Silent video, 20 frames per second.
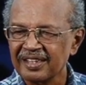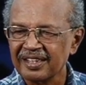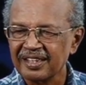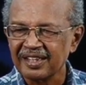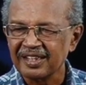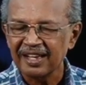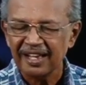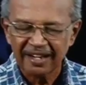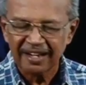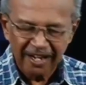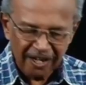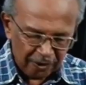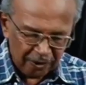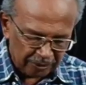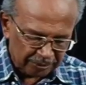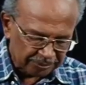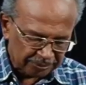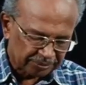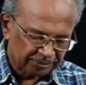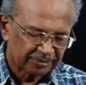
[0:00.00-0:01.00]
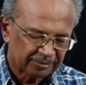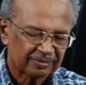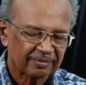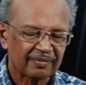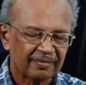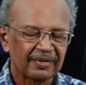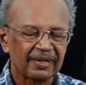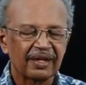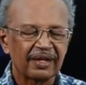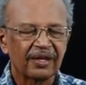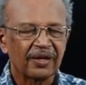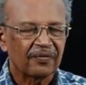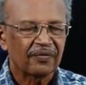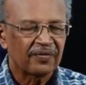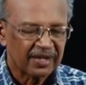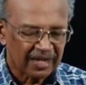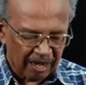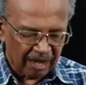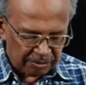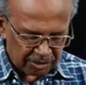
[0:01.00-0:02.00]
And now we
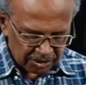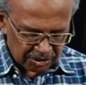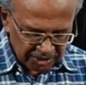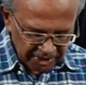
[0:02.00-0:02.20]
come to the